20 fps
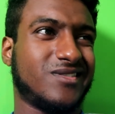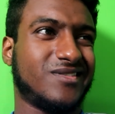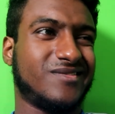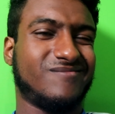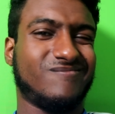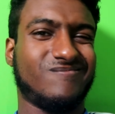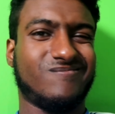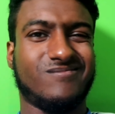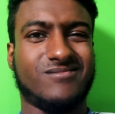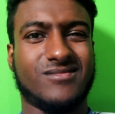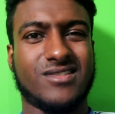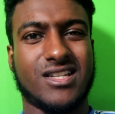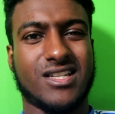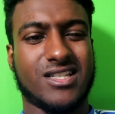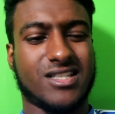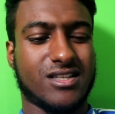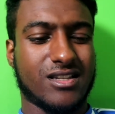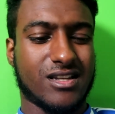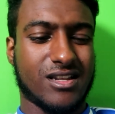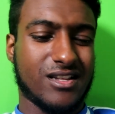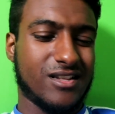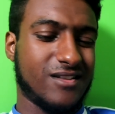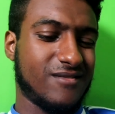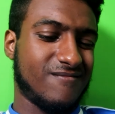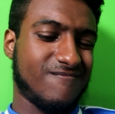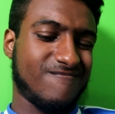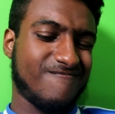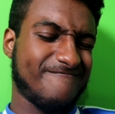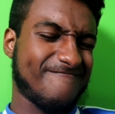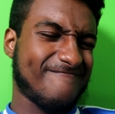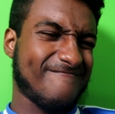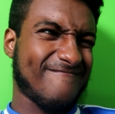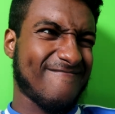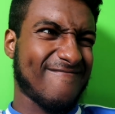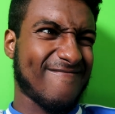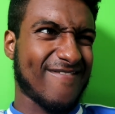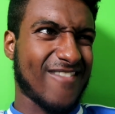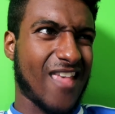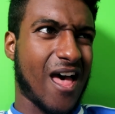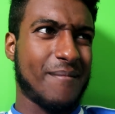I'm going
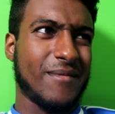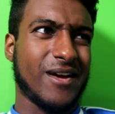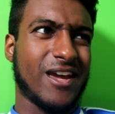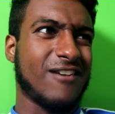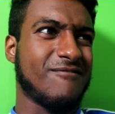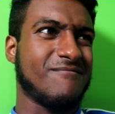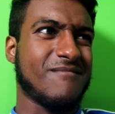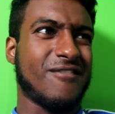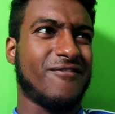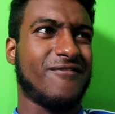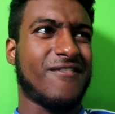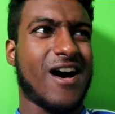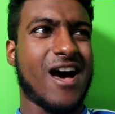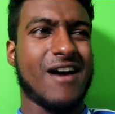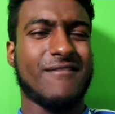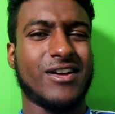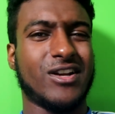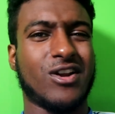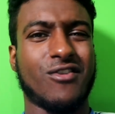to give him a 5.